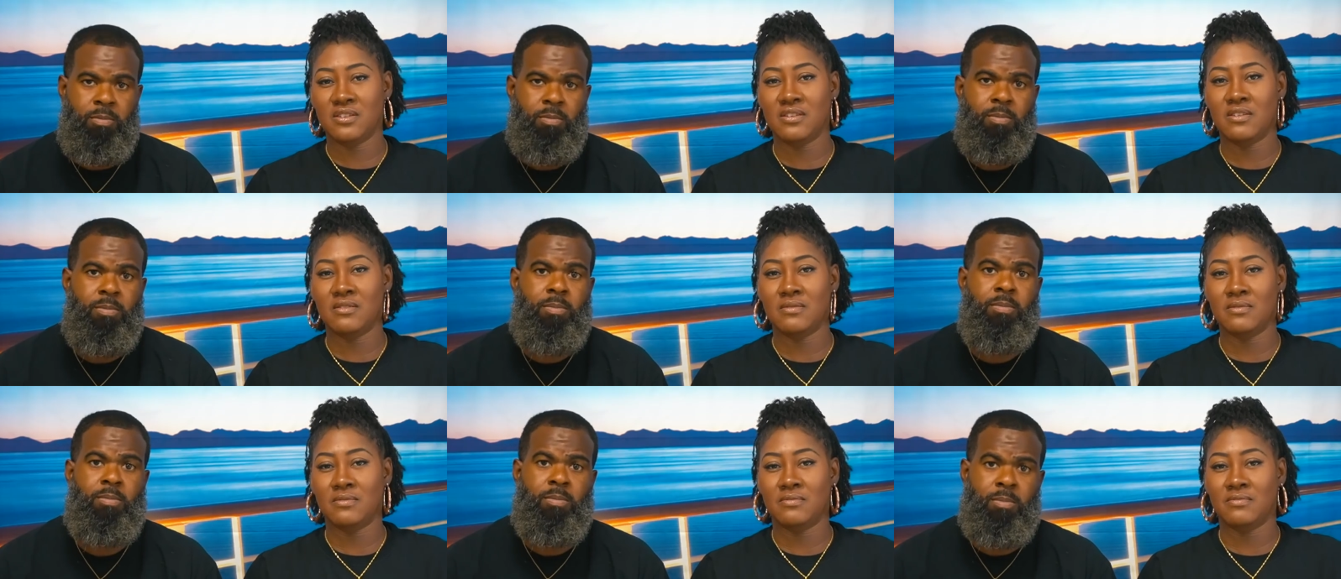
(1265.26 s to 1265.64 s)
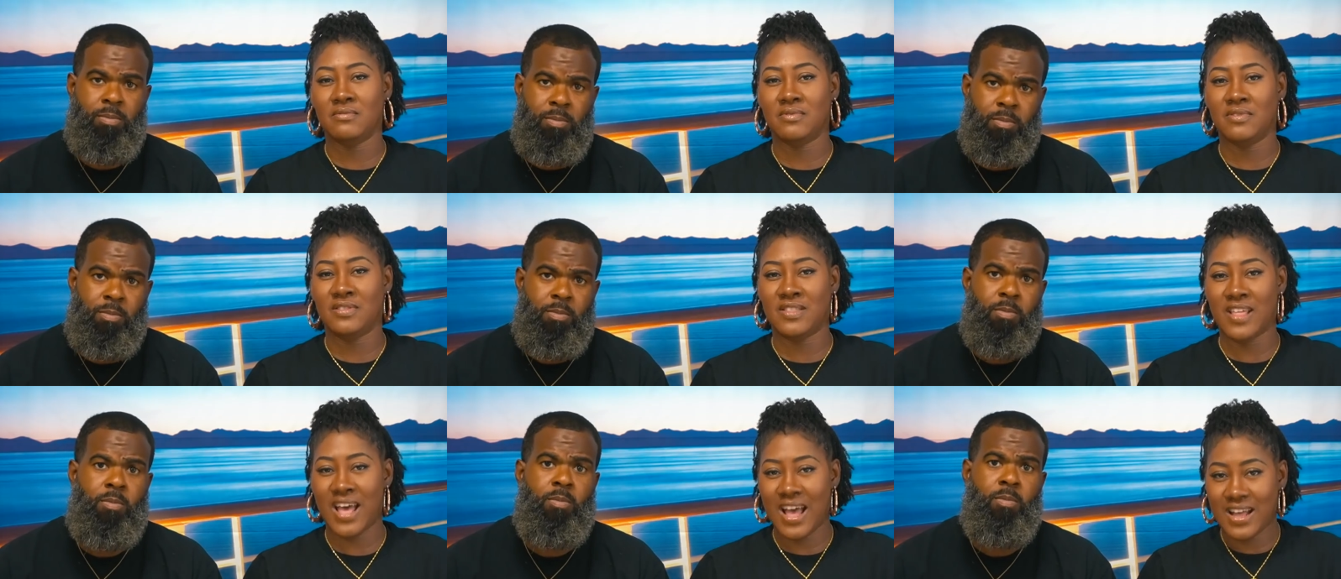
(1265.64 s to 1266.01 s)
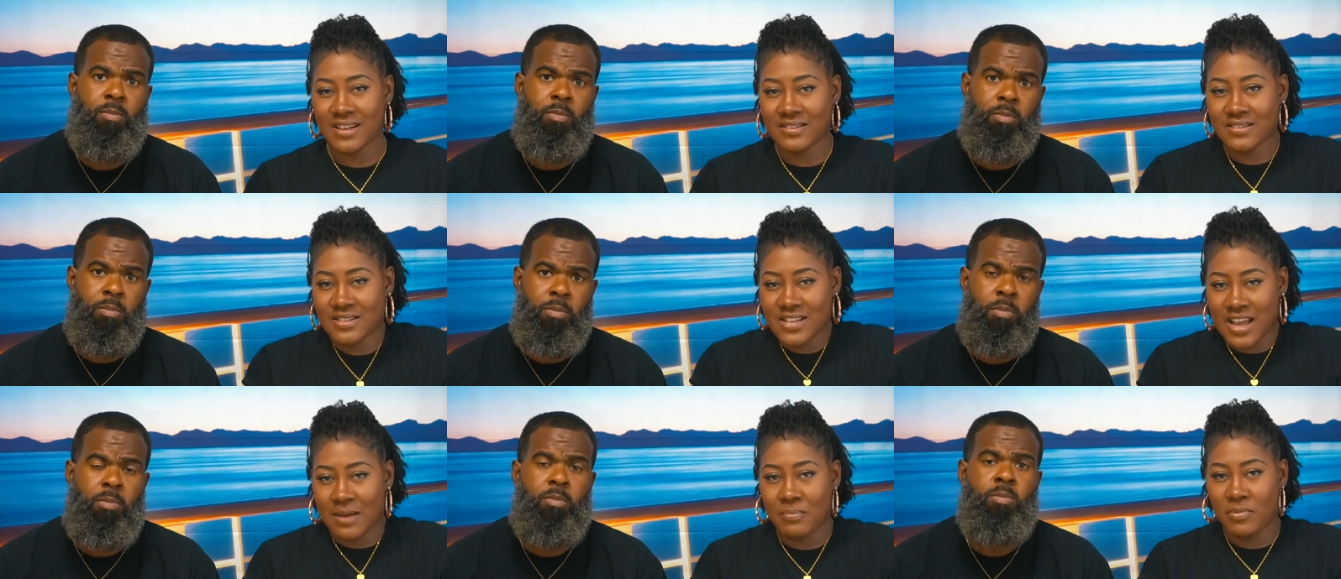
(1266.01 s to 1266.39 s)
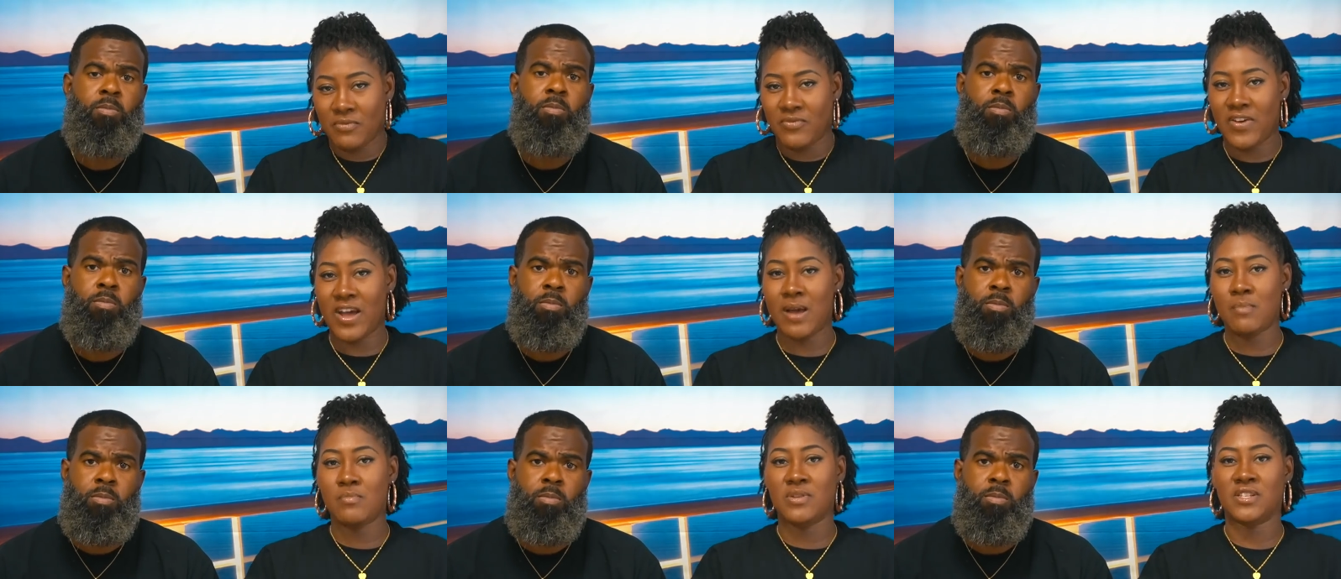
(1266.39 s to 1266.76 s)
Speaker 1: to that type
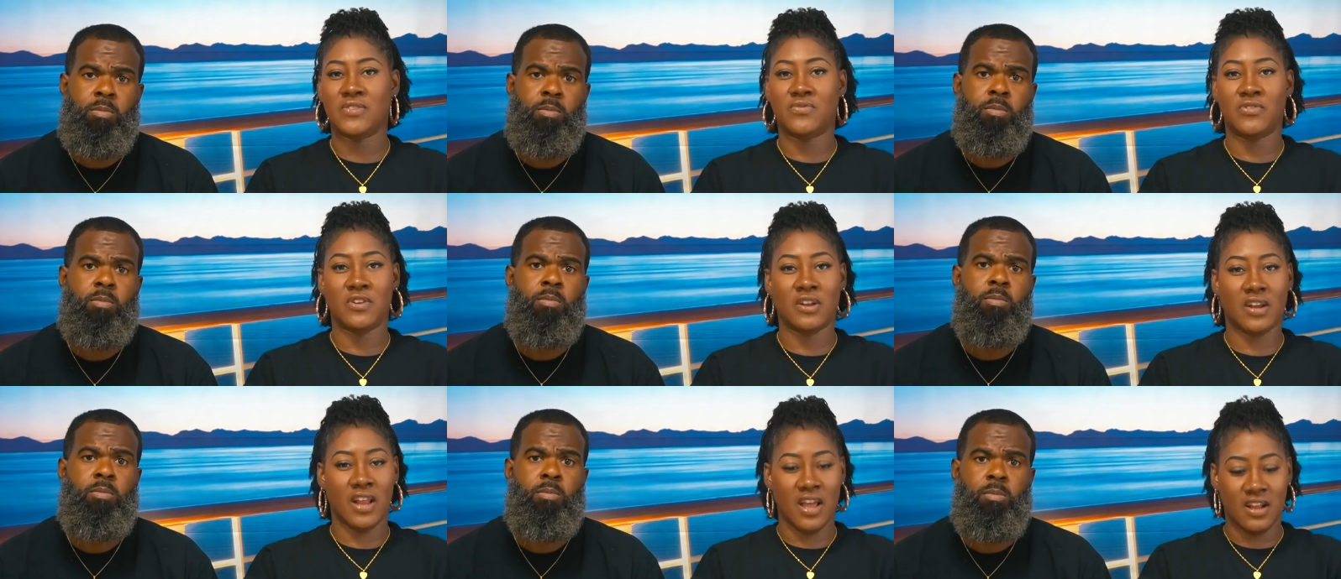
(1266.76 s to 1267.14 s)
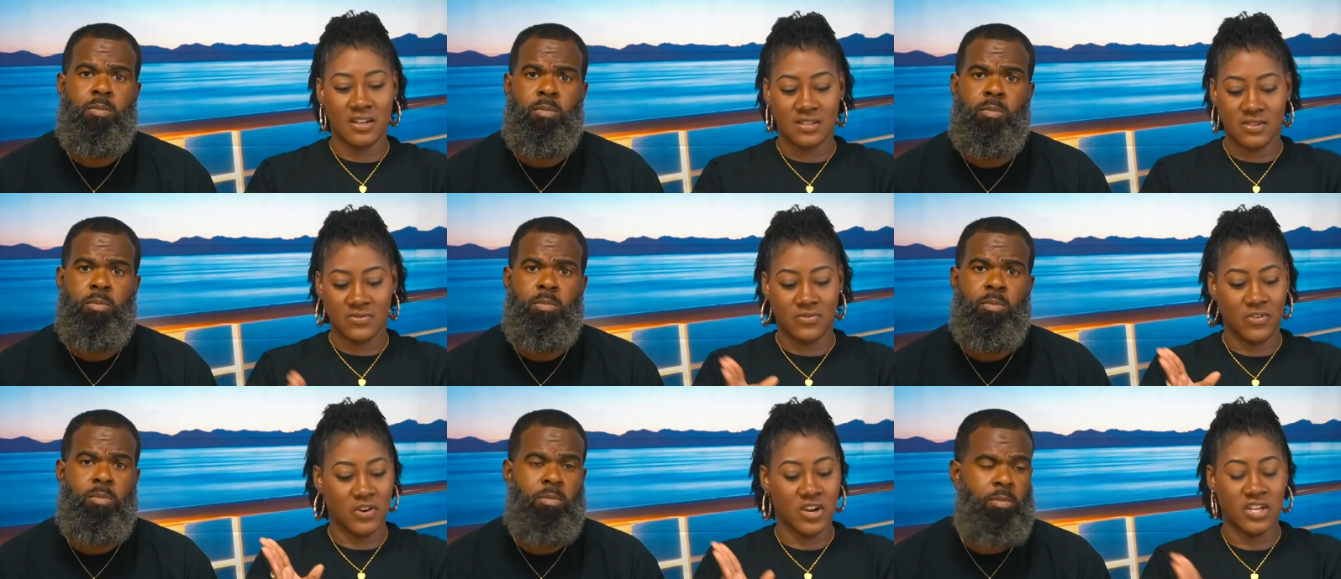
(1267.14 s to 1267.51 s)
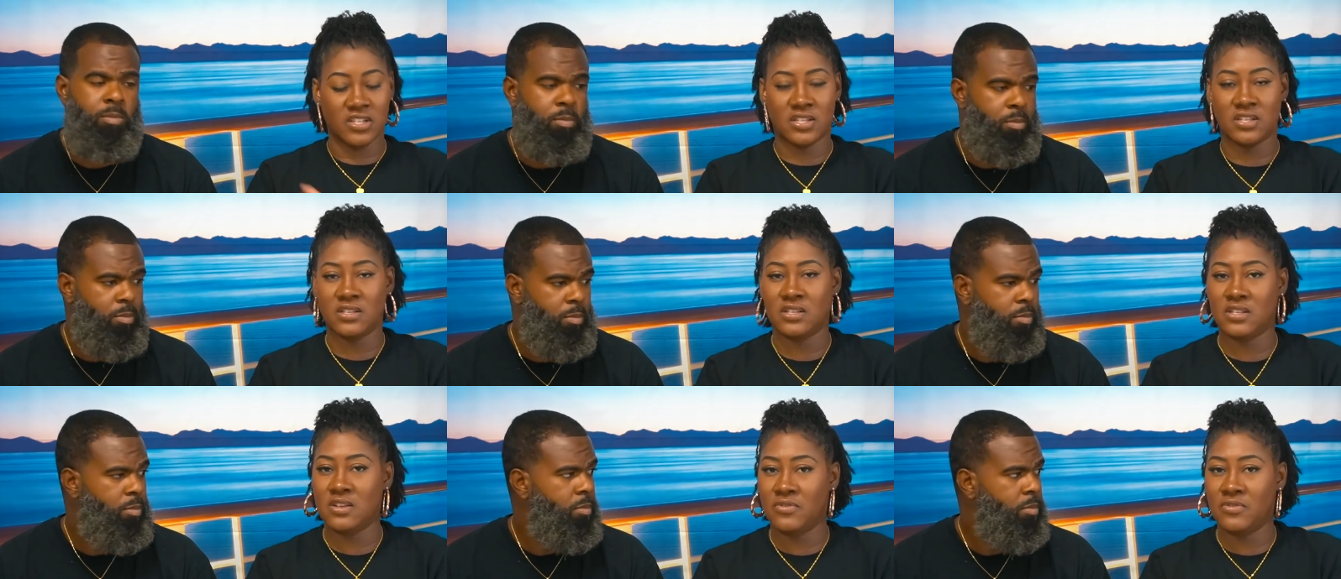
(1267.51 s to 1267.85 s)
of atmosphere, like for instance,